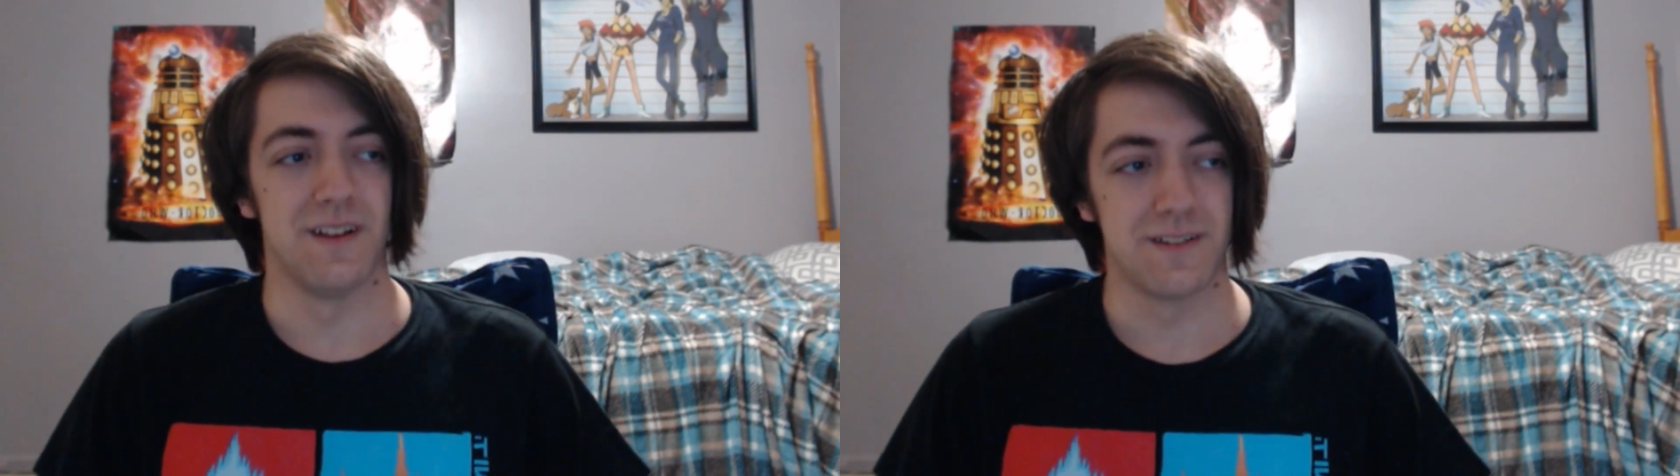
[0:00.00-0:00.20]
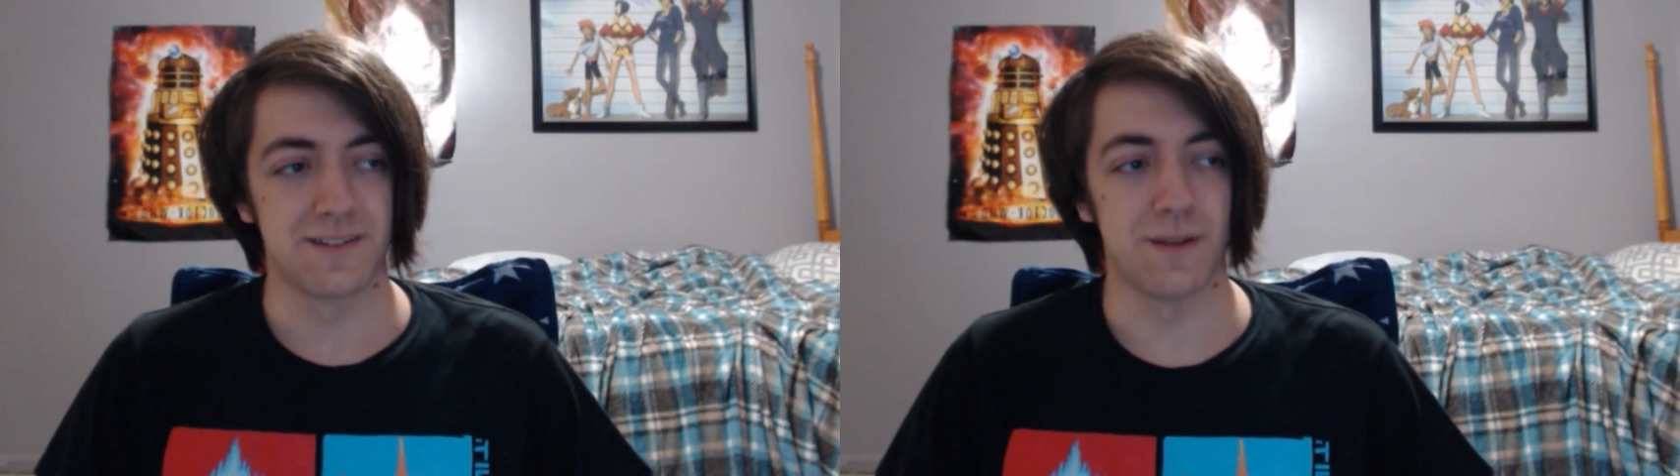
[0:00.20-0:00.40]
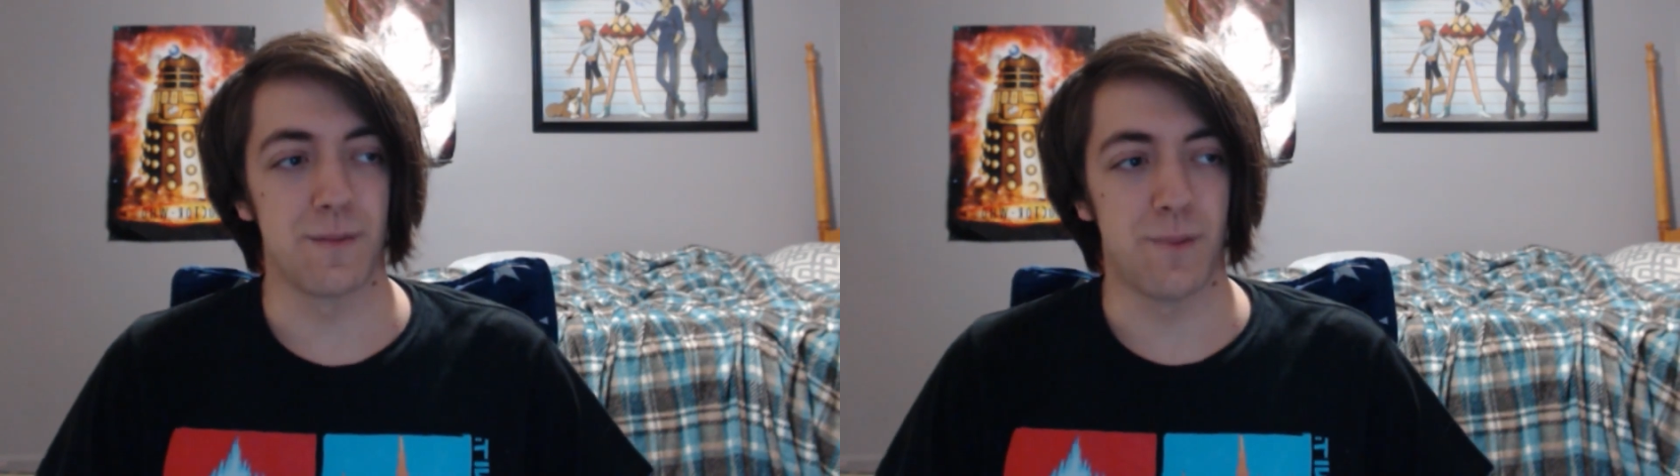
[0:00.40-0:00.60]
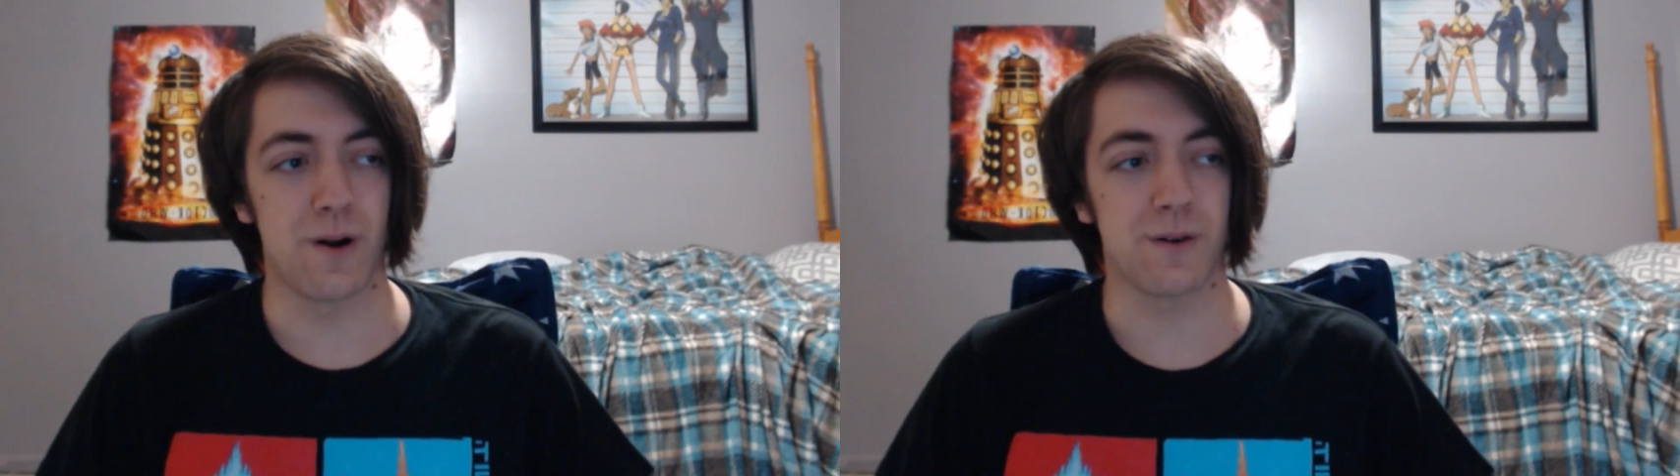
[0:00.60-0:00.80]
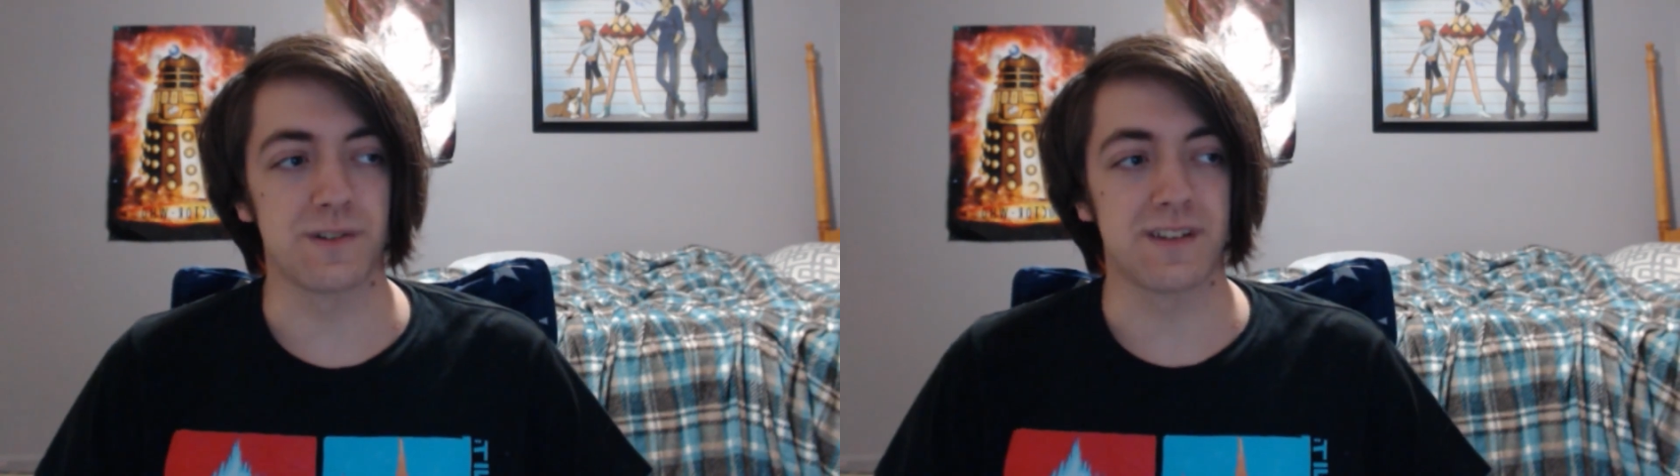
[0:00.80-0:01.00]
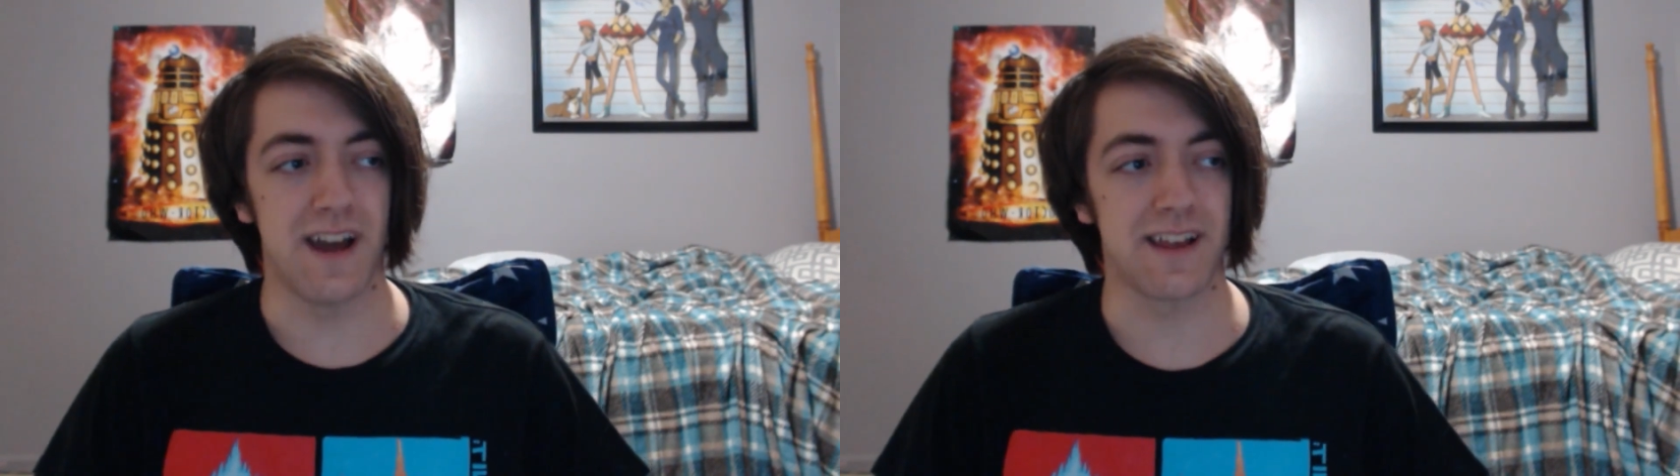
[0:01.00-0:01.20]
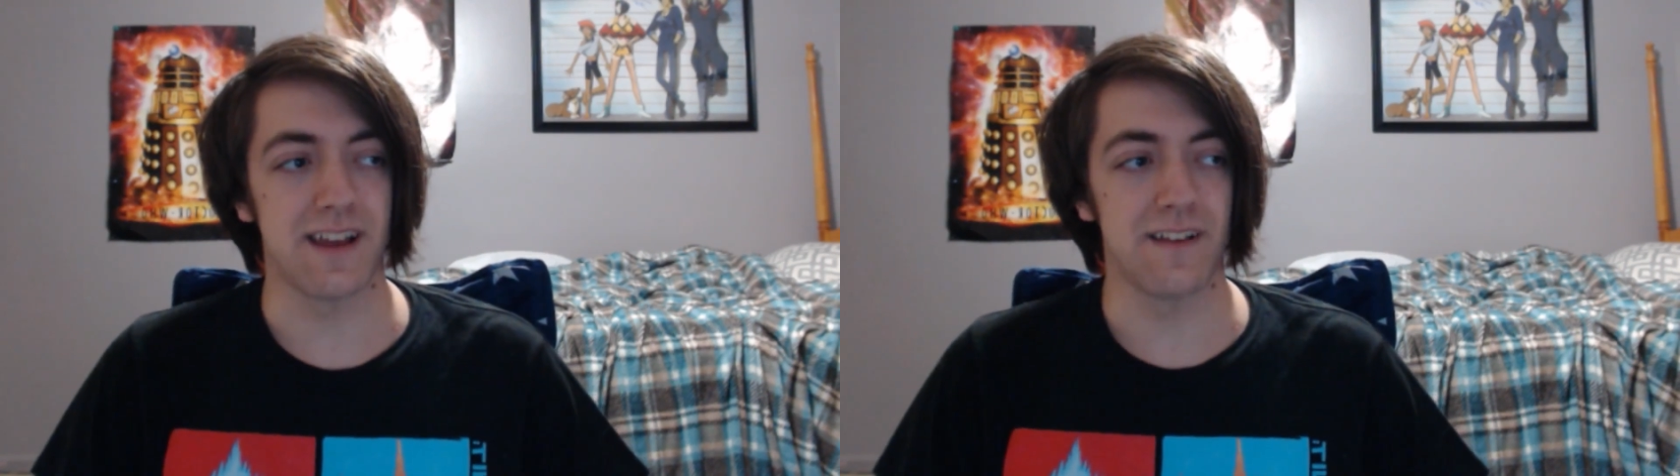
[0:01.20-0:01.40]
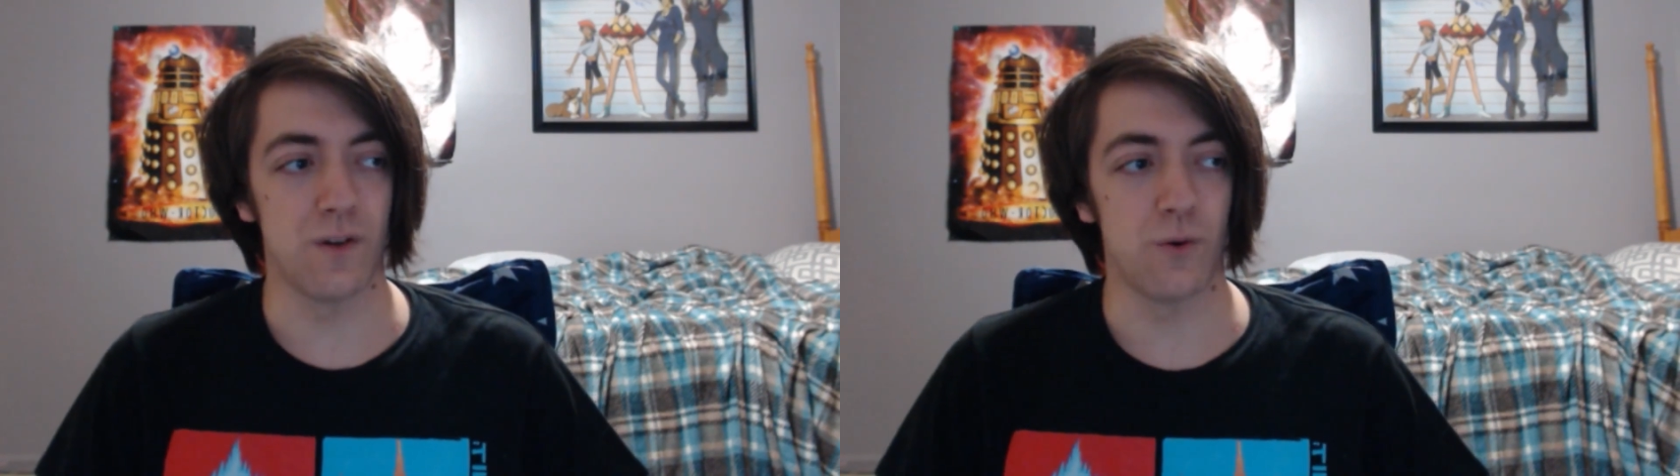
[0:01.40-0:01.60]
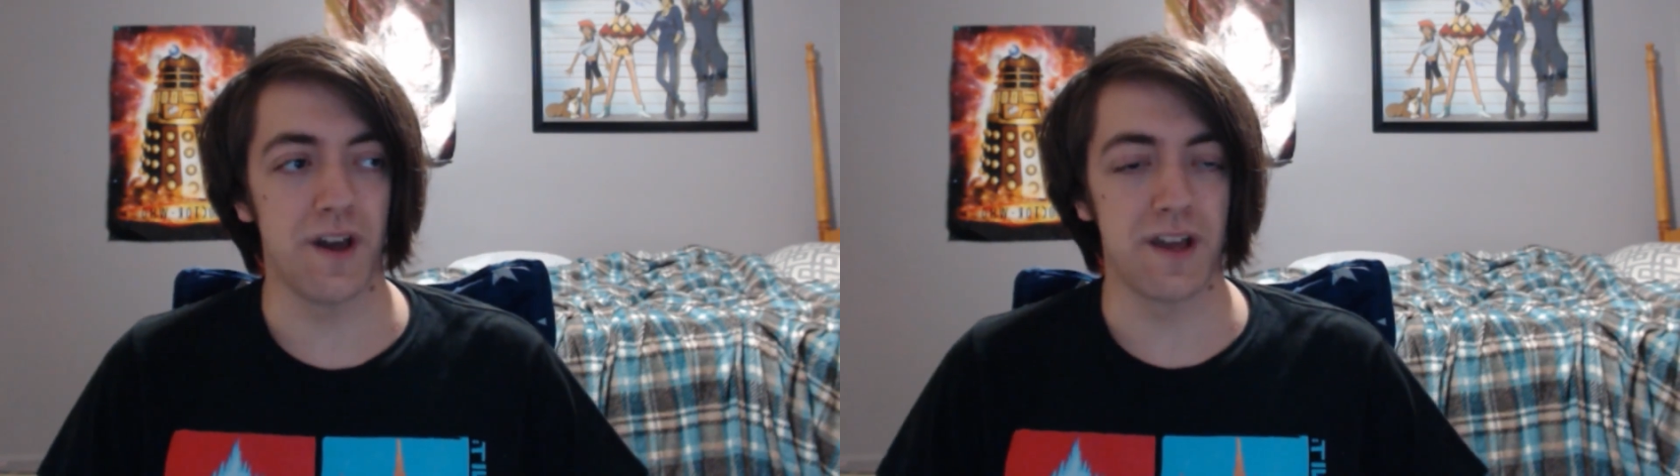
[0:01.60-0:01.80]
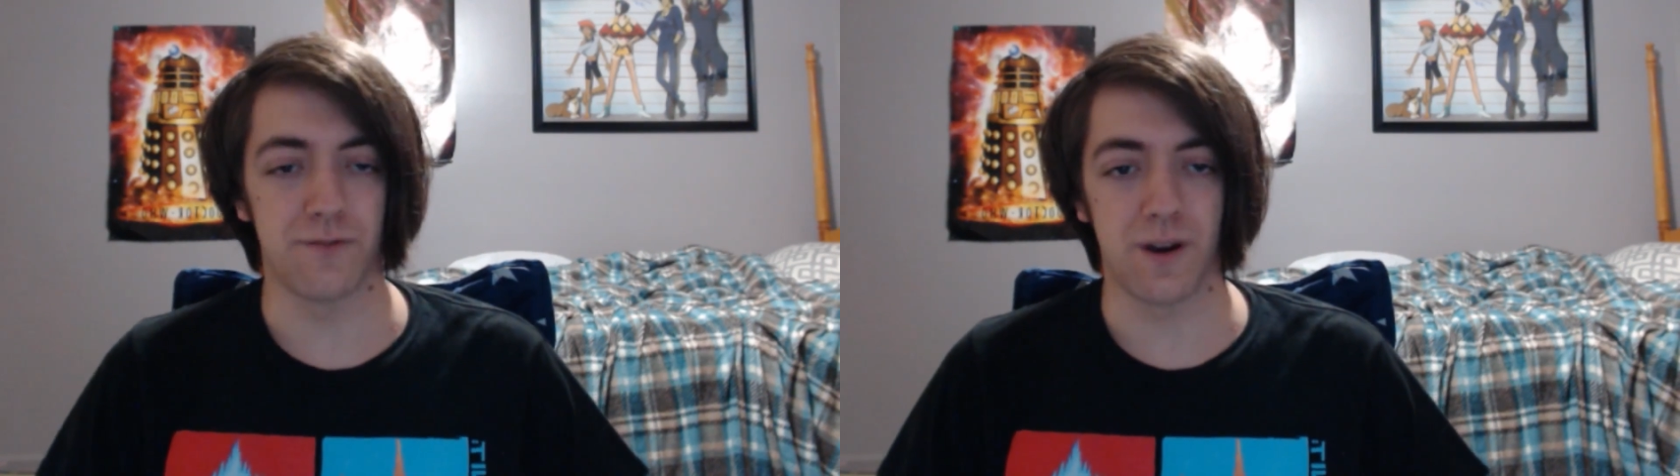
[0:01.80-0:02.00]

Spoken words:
some of the particles kind of get in the way of